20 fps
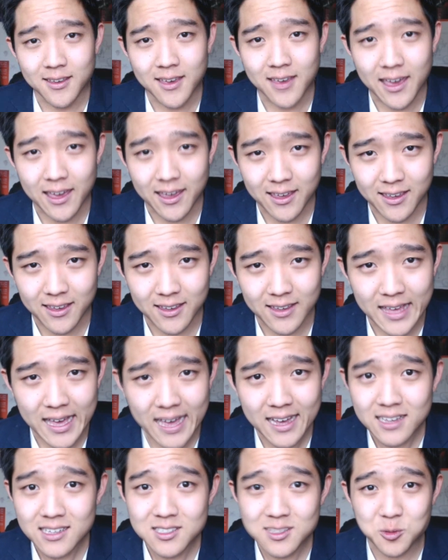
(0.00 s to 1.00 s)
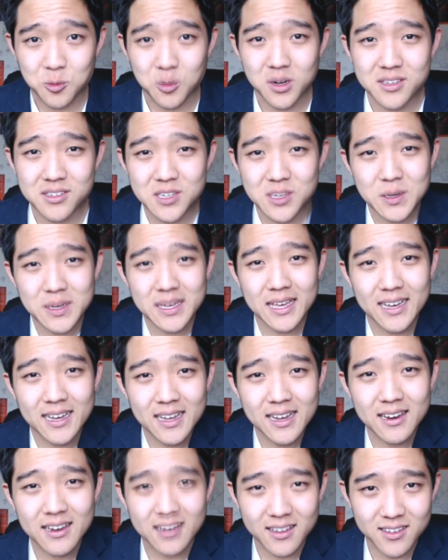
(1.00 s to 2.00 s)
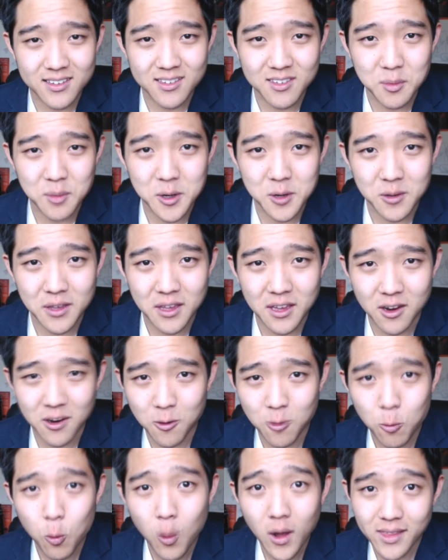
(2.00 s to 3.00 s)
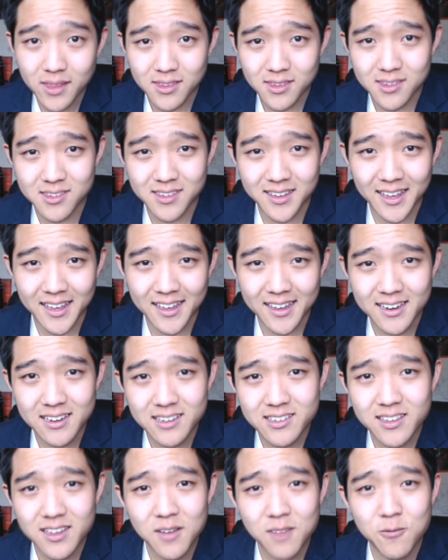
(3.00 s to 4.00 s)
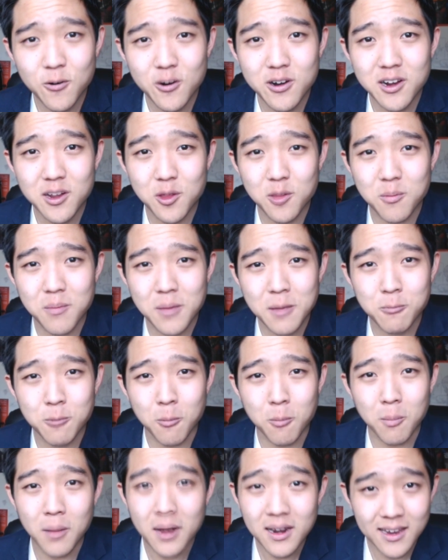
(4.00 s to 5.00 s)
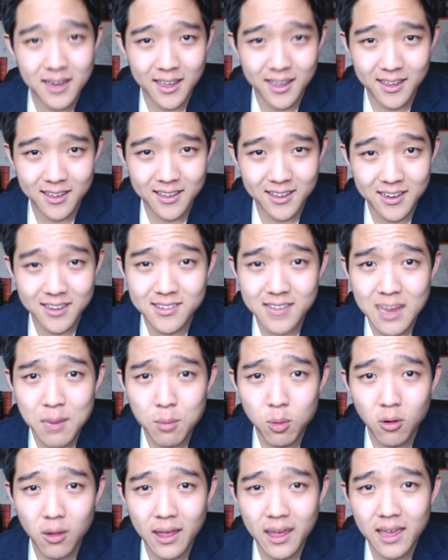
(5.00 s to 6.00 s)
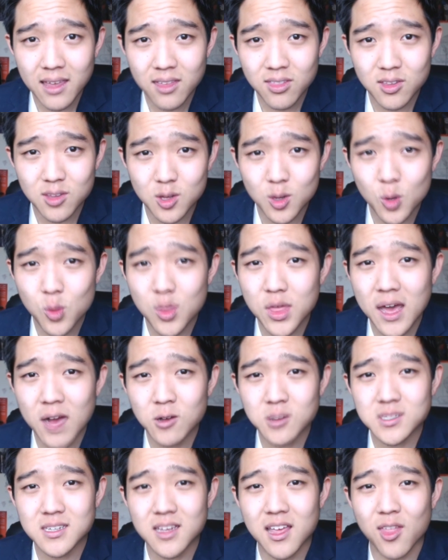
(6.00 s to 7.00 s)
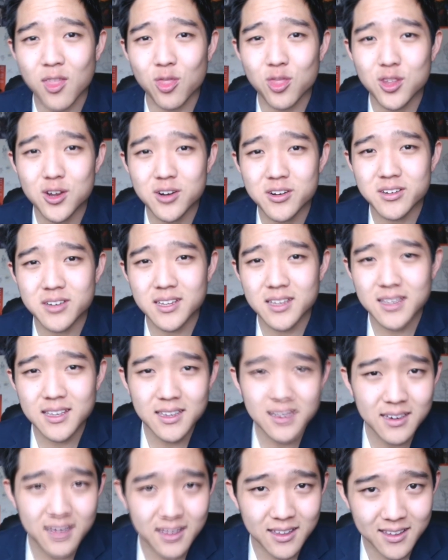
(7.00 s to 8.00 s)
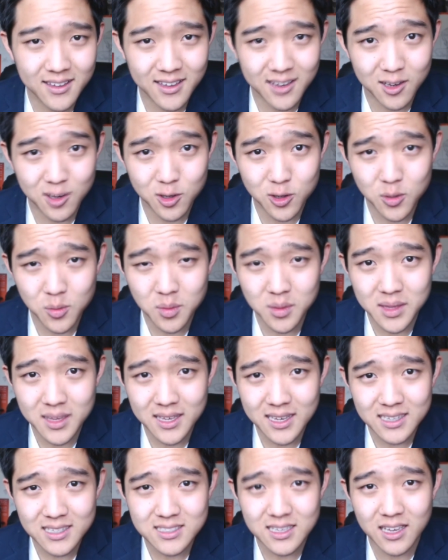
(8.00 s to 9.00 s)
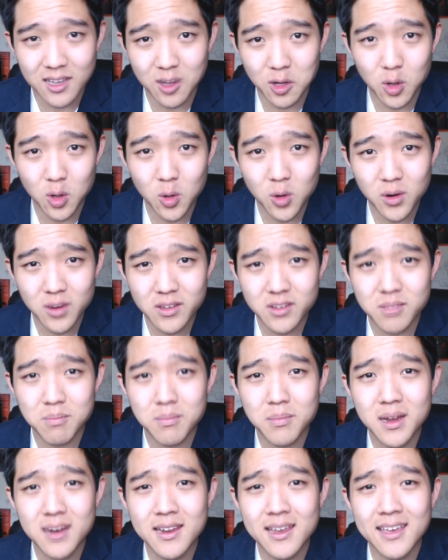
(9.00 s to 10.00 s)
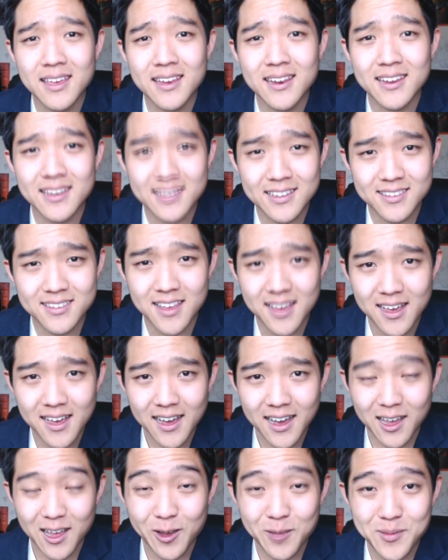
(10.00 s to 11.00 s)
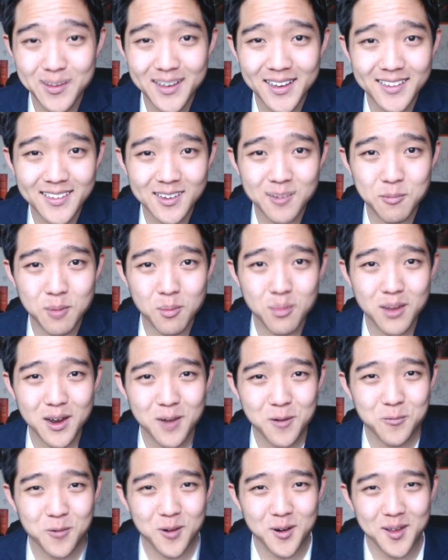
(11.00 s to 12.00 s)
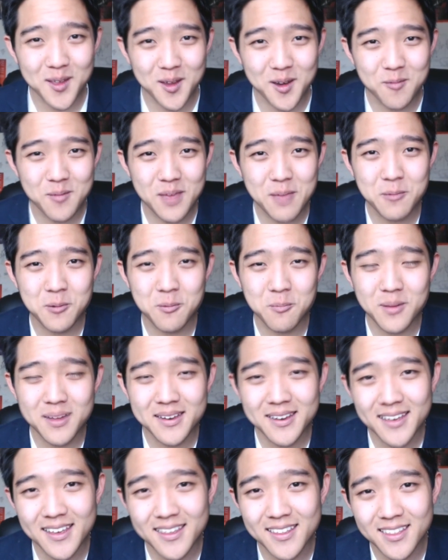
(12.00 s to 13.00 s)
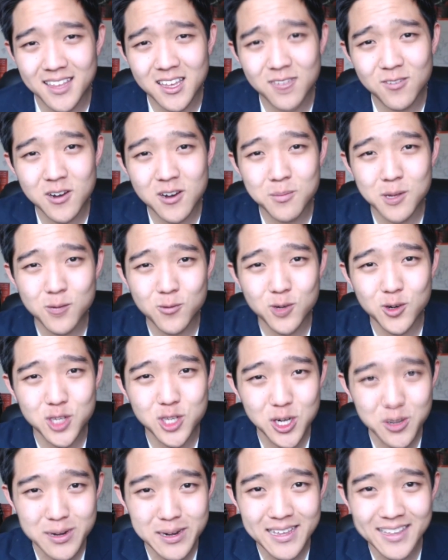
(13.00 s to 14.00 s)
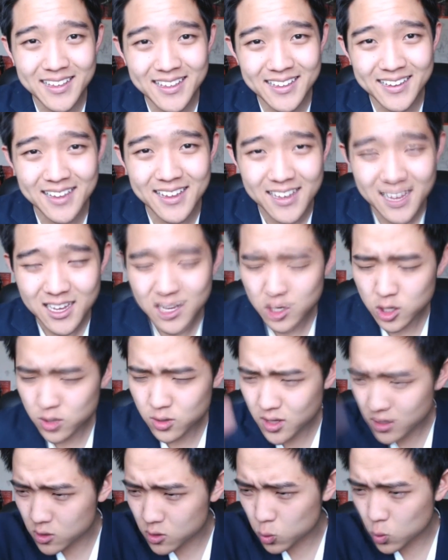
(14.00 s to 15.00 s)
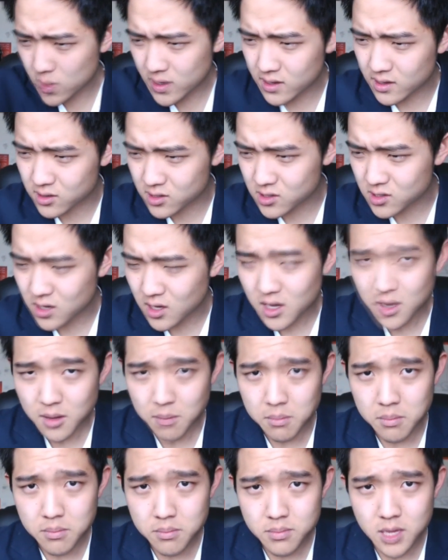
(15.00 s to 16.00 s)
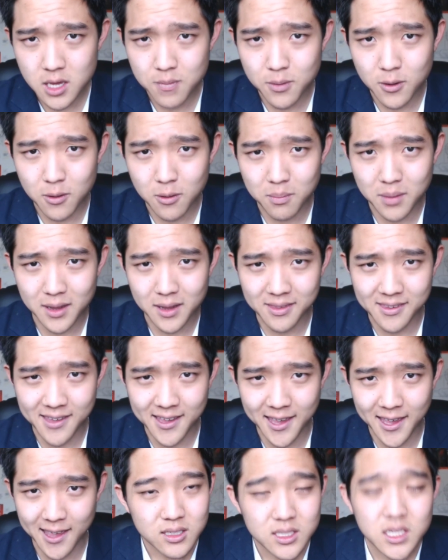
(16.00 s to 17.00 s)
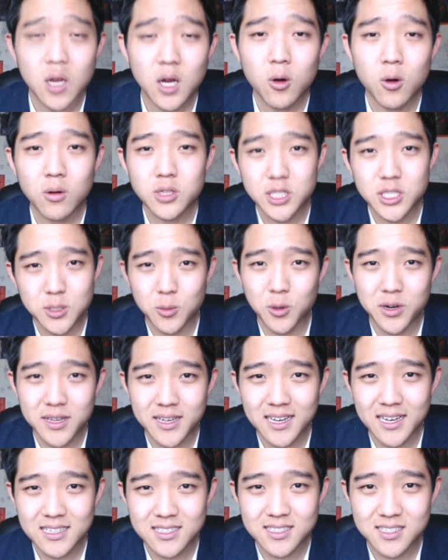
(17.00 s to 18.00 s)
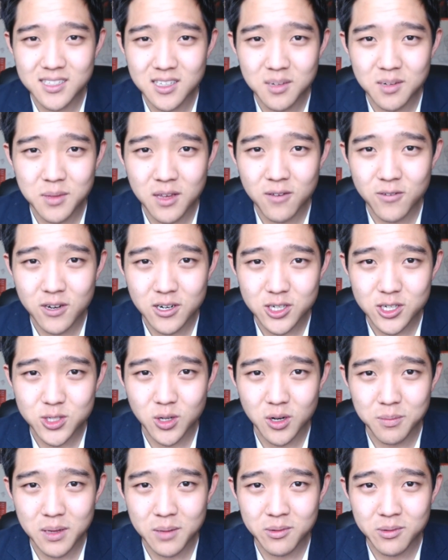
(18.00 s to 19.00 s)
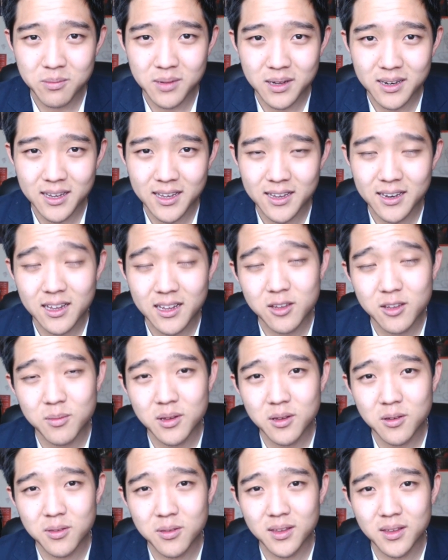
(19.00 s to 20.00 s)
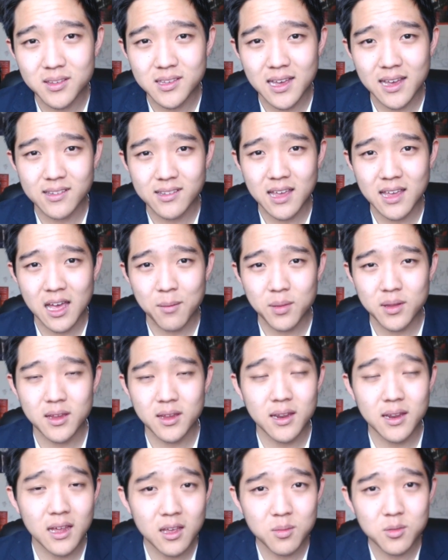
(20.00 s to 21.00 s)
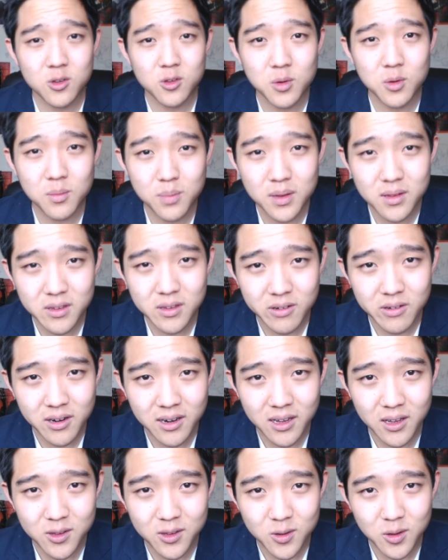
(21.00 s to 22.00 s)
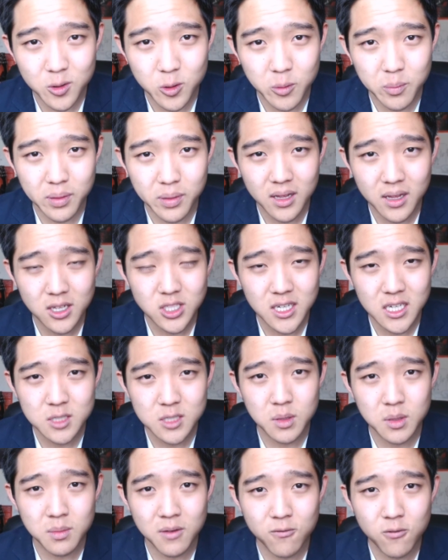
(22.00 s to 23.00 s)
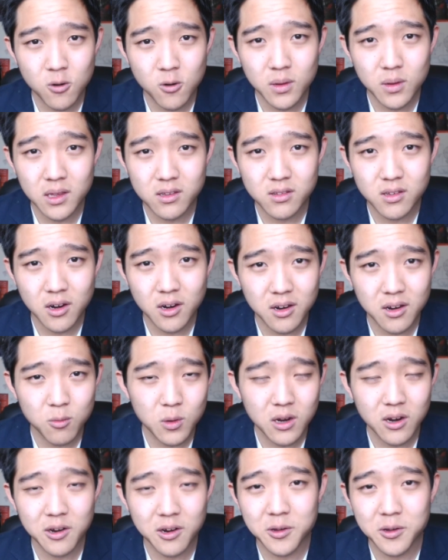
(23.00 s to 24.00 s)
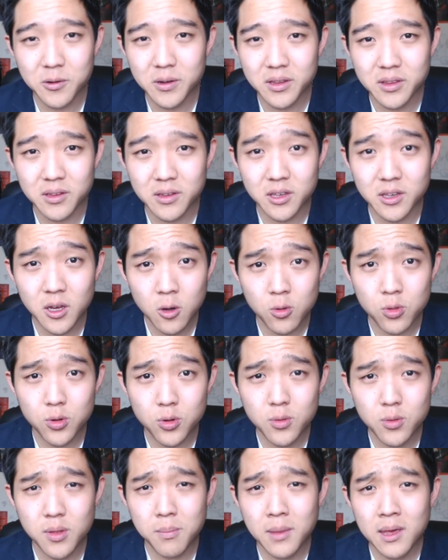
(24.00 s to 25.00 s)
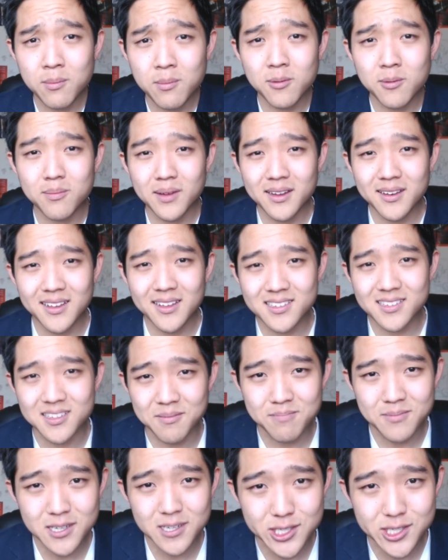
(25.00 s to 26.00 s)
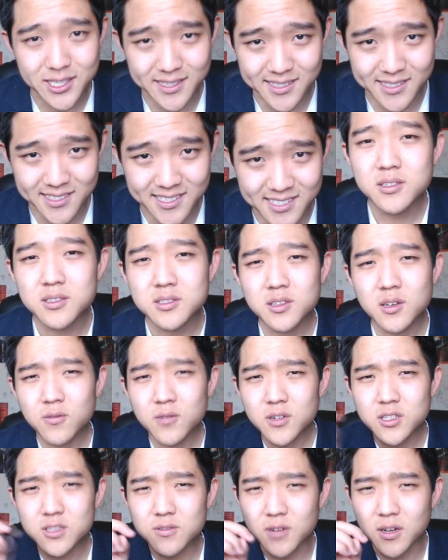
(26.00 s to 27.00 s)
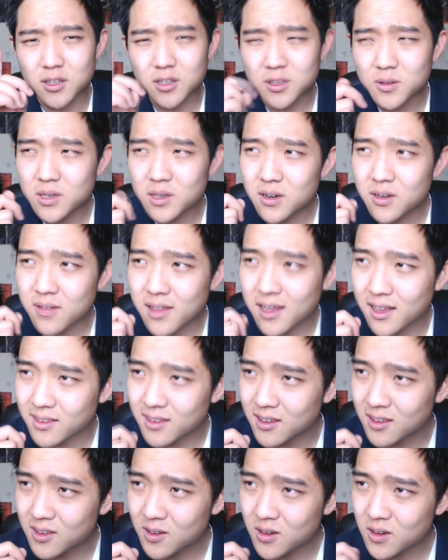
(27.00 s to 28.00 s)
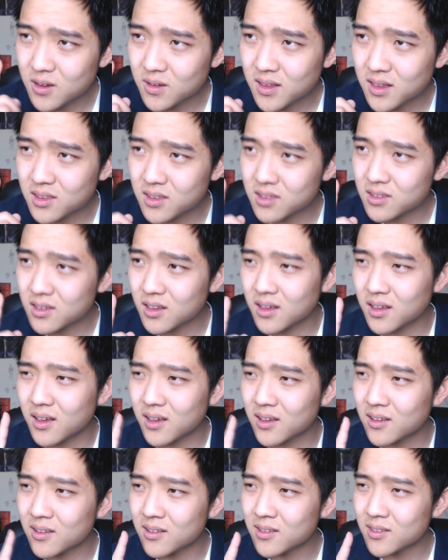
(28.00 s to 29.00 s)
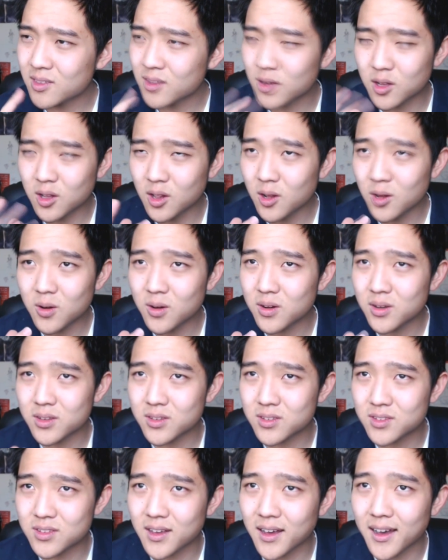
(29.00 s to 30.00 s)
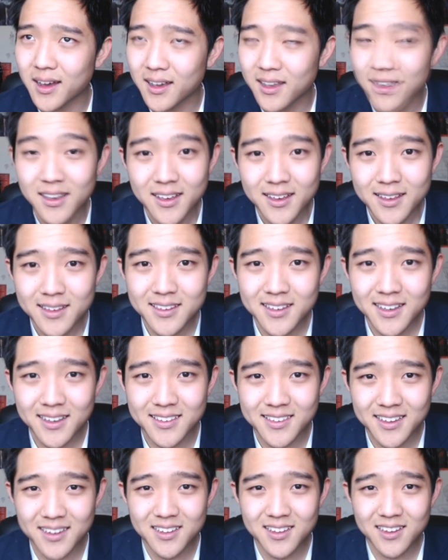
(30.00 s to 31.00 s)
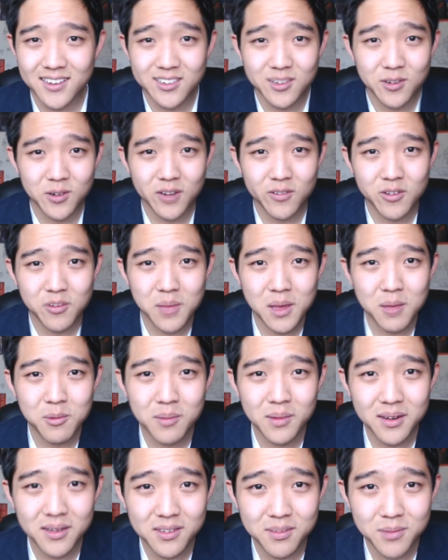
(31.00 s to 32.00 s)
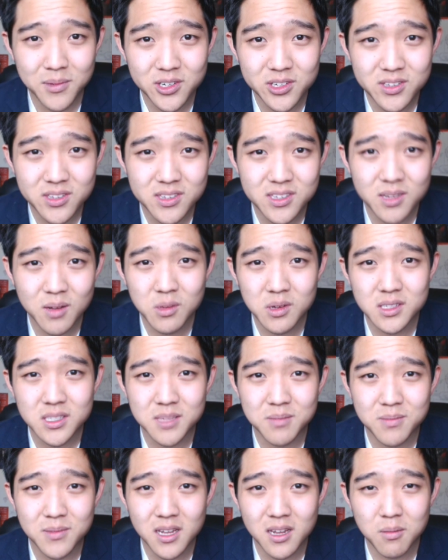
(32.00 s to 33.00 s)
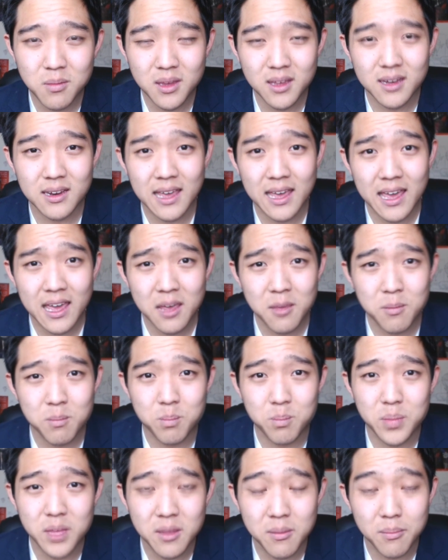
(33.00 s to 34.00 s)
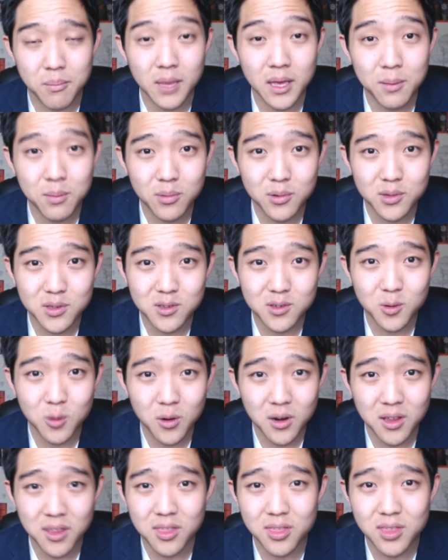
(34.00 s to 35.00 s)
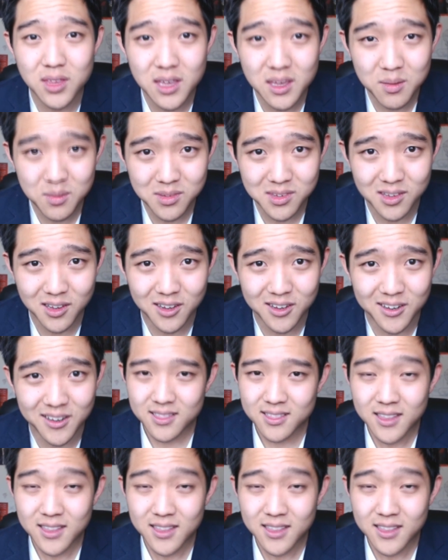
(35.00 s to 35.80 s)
Hey guys, what is going on? It is DaBoki here once again. It is time for another Maple Monday. It is April 8th, 2013, and indubitably guys, a glorious Monday it is. I hope you guys are prepared for another Maple Monday, and thank you very much for tuning in to this week's Maple Monday. So, just to warn you guys, this is going to be a very short Maple Monday. Not too many new things has happened, and I am super busy right now, so I do apologize, but before we get started, we are going to go through the Maple Monday submissions. So first of all, do you hear that? Do you hear that song? The glorious song song. Yes, that is actually one of a Maple Monday submissions. Someone submitted me an 8-bit Maple Story theme song.